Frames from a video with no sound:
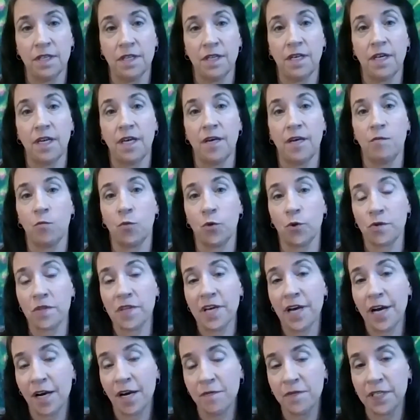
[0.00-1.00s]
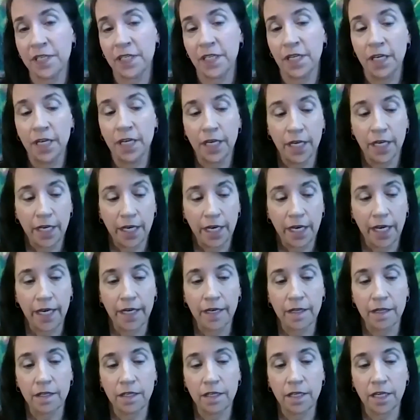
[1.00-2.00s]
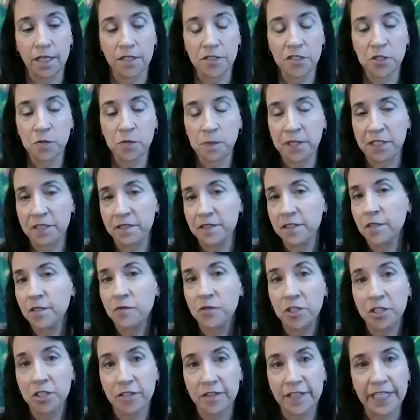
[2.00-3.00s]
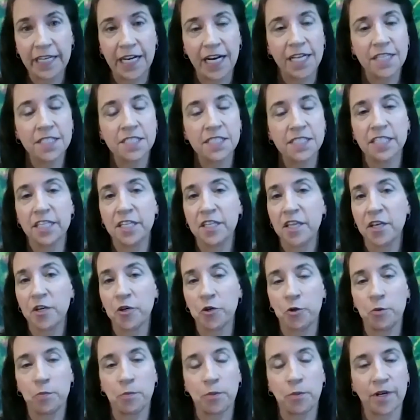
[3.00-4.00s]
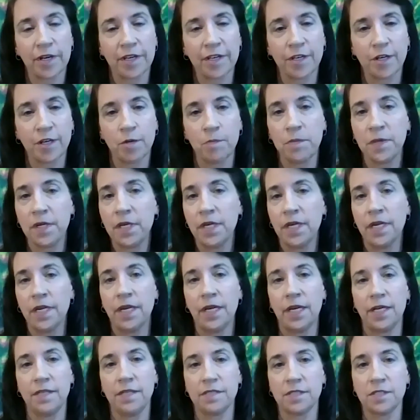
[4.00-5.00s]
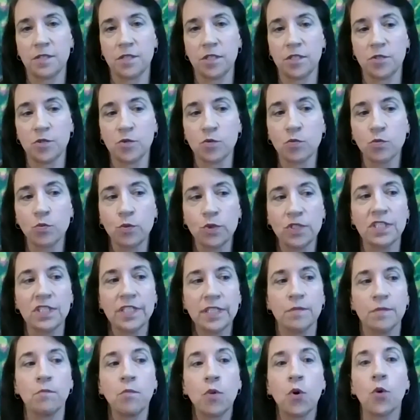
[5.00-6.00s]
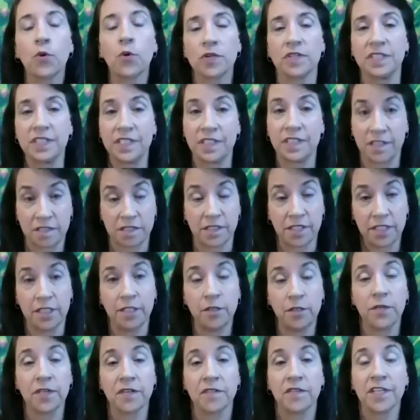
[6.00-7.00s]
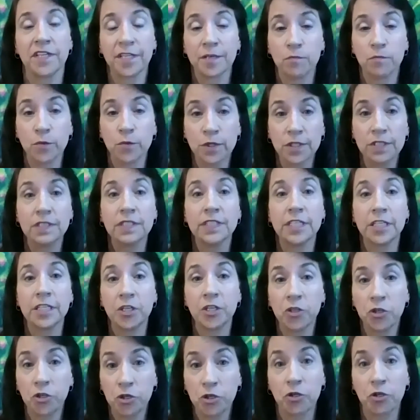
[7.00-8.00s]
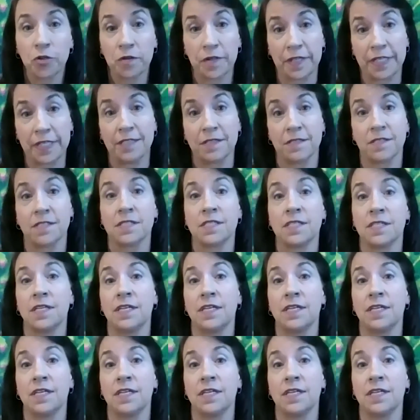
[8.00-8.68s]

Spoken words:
and worth having. And a spirit of curiosity that you brought up is really important in this inquiry, that I'm really curious.